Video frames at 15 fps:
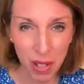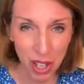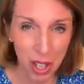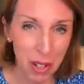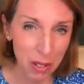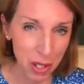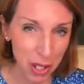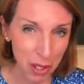with
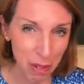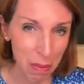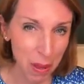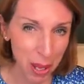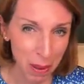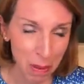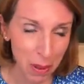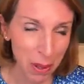a whole load of
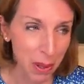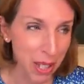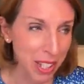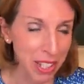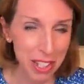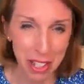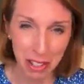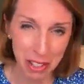people
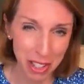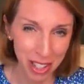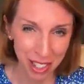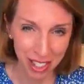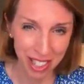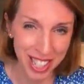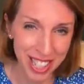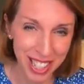and
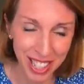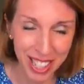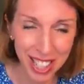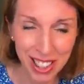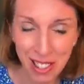socialising